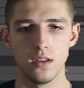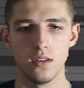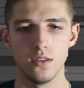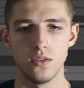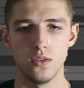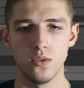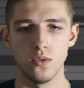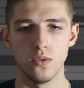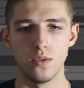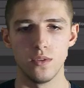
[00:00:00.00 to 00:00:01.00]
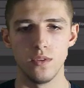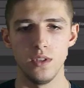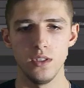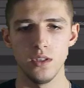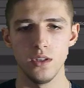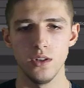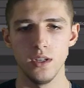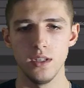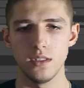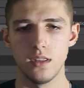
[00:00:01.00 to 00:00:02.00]
So this here
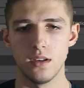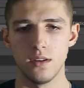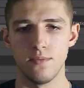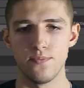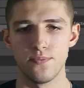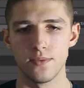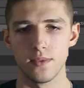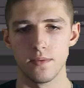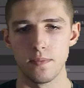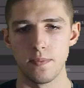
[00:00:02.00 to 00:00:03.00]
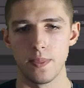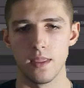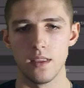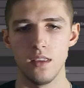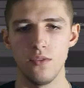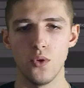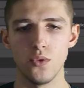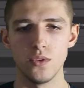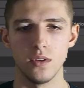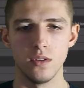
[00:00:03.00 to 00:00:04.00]
is the
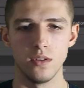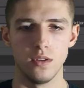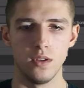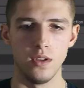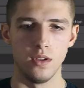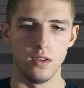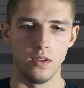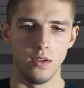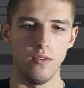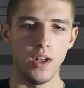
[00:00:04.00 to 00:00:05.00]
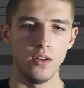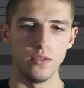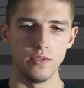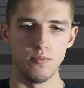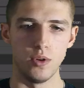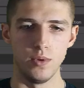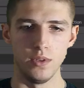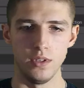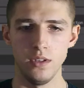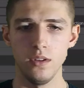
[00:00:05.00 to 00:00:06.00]
default value of the
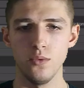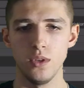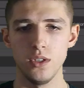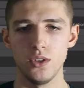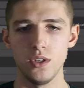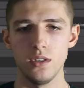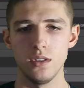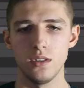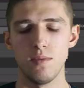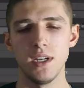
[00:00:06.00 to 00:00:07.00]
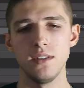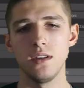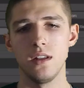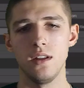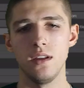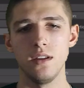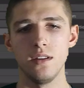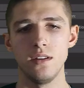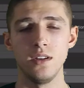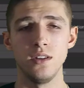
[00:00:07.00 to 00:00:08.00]
property, which is basically
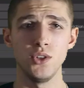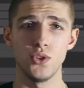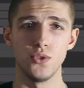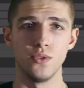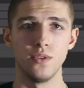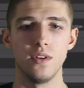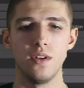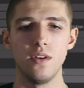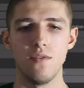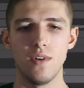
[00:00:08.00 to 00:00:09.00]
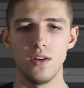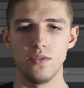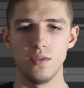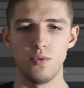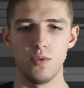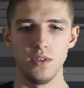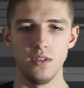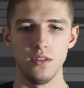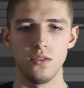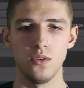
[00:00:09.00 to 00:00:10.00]
the initial value of the
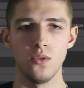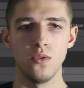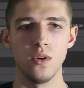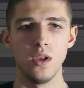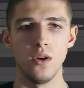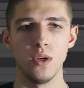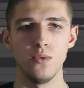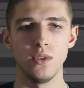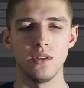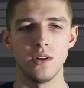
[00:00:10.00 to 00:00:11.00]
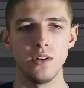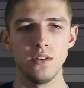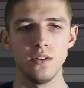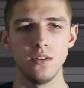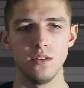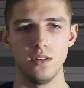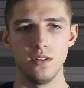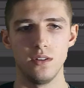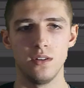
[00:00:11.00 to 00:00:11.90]
property. So when we start the